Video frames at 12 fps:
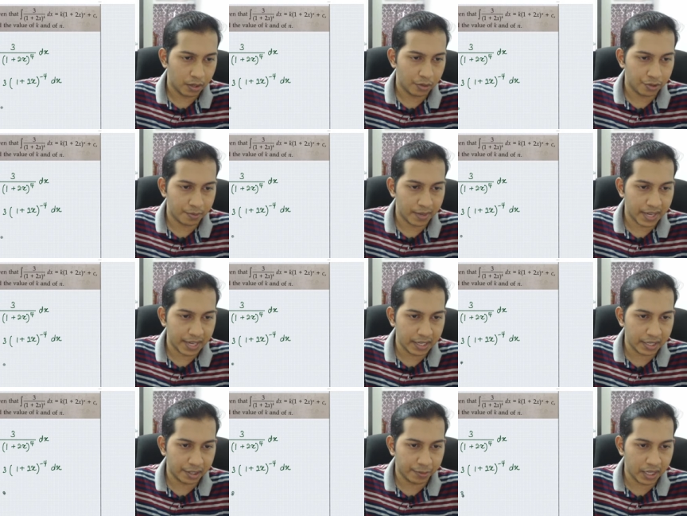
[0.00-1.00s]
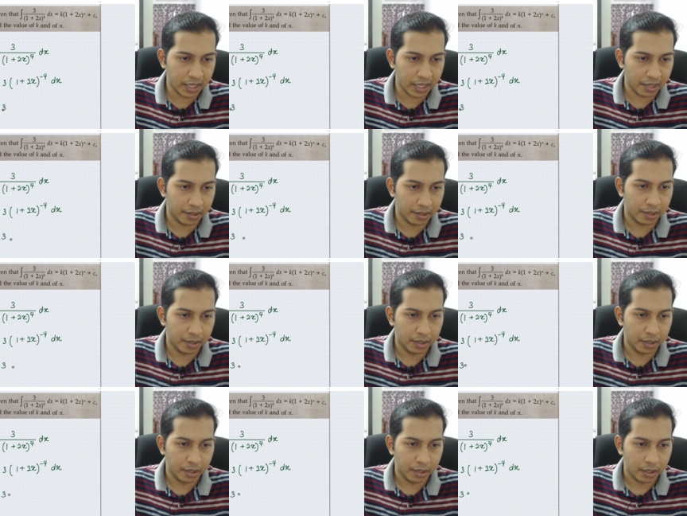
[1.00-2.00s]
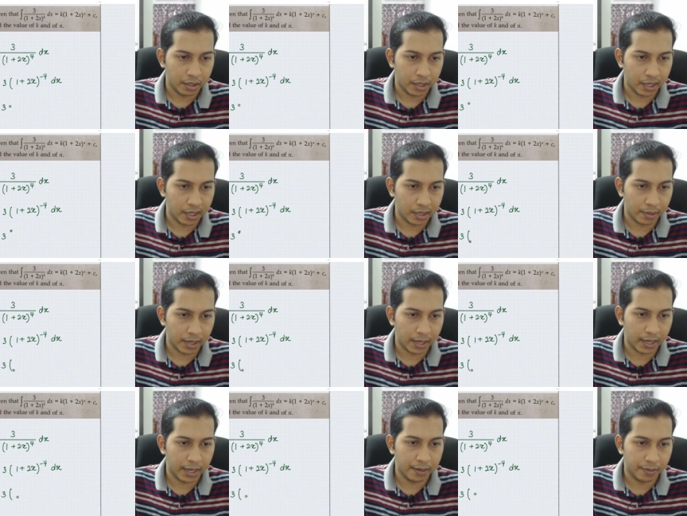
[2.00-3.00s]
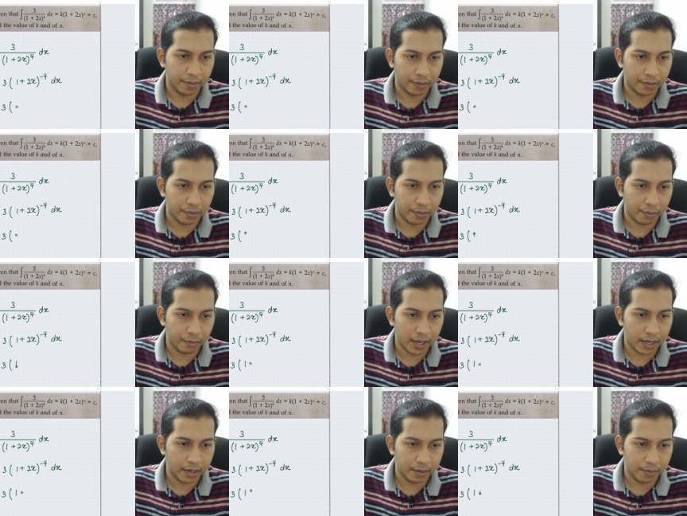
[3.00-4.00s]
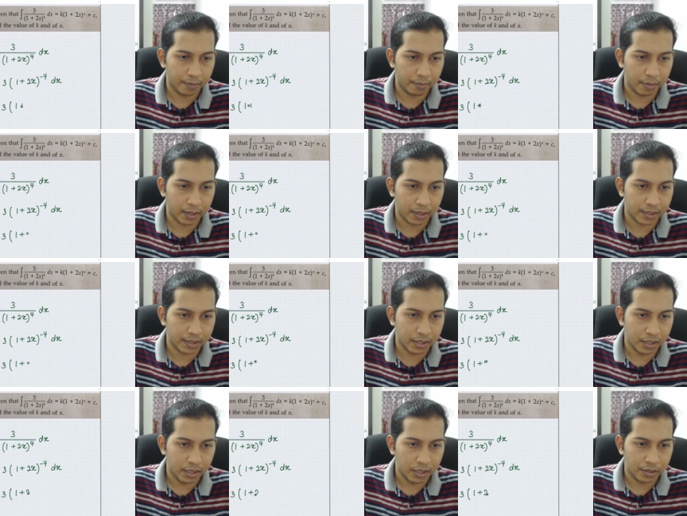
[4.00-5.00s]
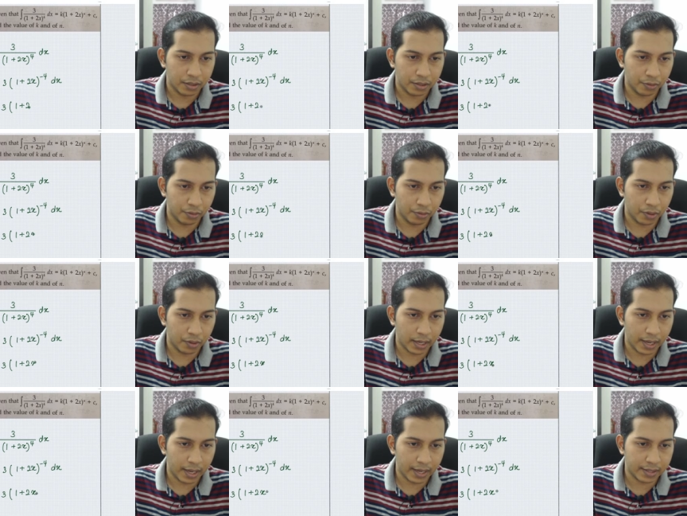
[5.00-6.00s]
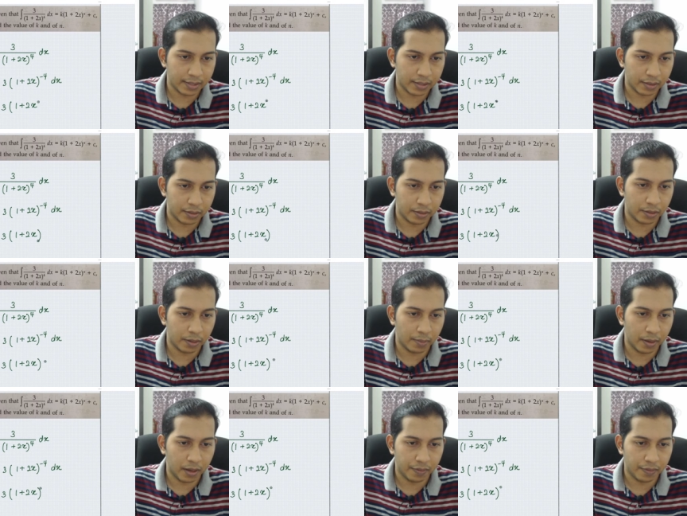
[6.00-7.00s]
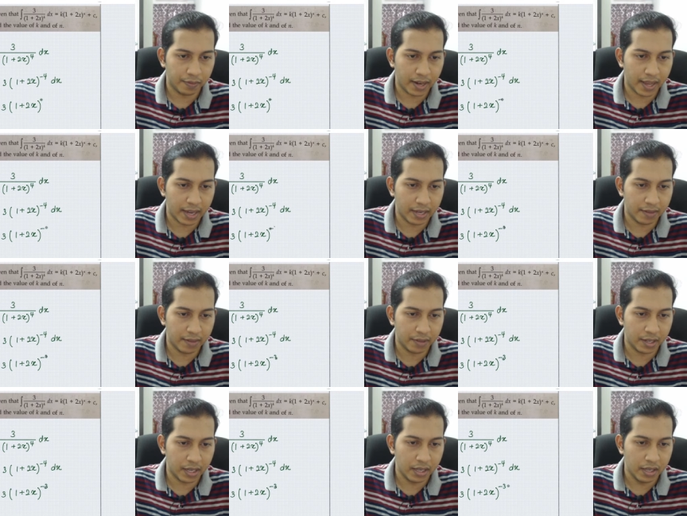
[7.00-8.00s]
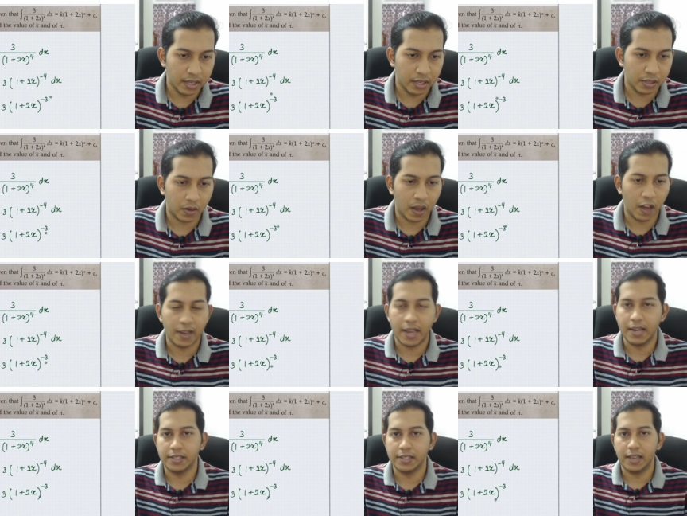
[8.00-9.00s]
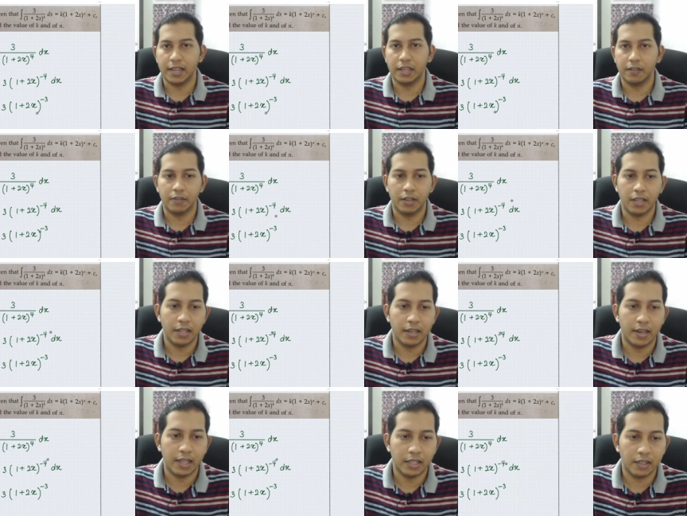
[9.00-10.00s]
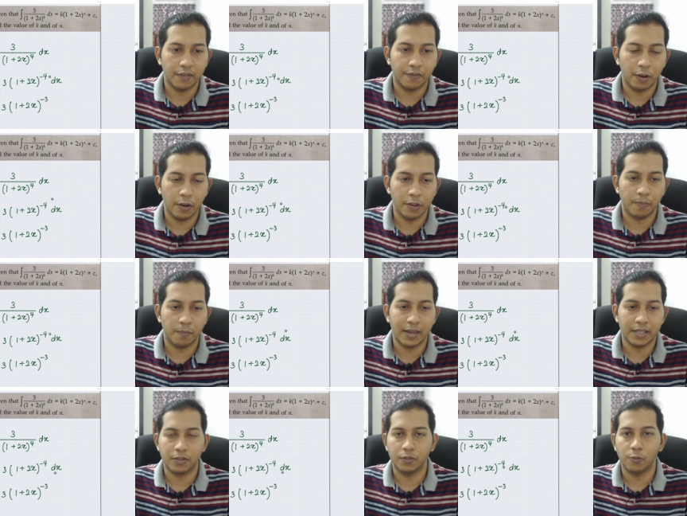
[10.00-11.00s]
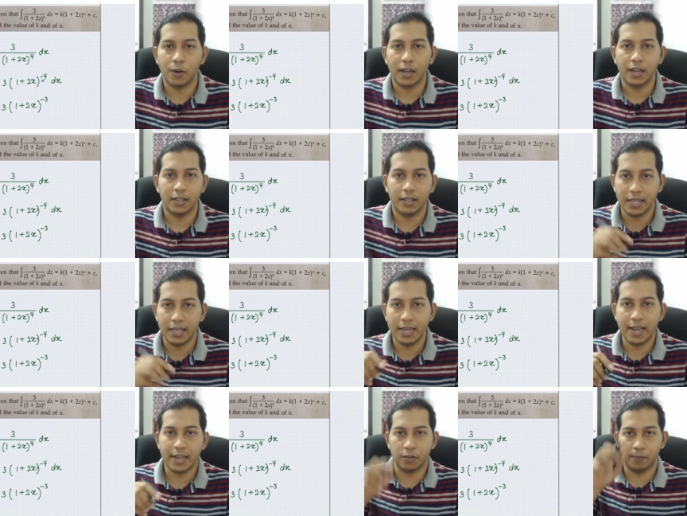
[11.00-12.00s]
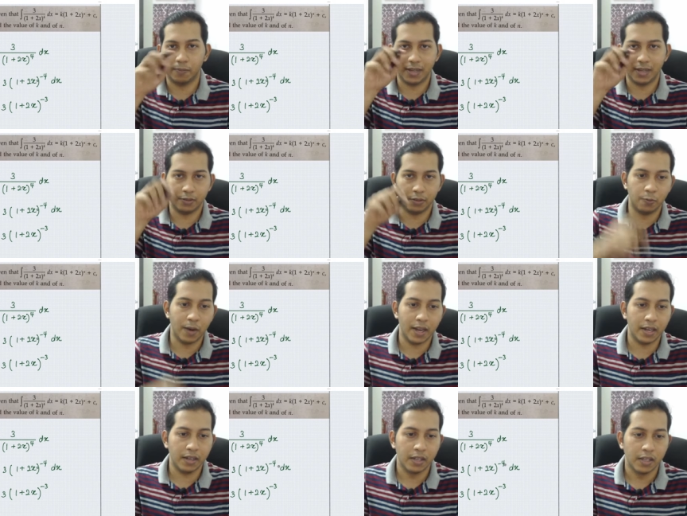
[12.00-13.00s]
you should be getting 3 in a bracket 1 plus 2x to the power of negative 3 so how you get this negative 3, negative 4, you plus with 1, the index you plus with 1.